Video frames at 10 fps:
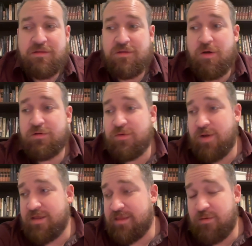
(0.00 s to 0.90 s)
The only
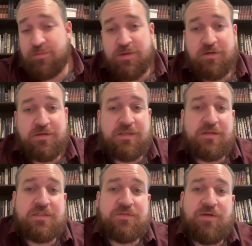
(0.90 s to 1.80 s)
way that would be a good
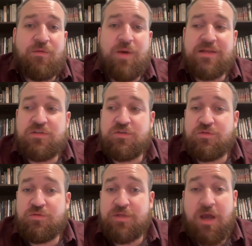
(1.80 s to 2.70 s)
deal is if I went
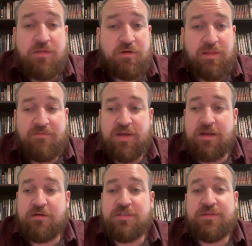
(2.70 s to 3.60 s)
to the other 11
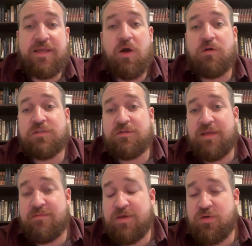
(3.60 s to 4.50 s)
heirs and they also
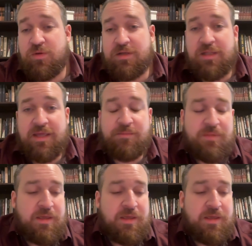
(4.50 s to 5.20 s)
gave me a quitclaim.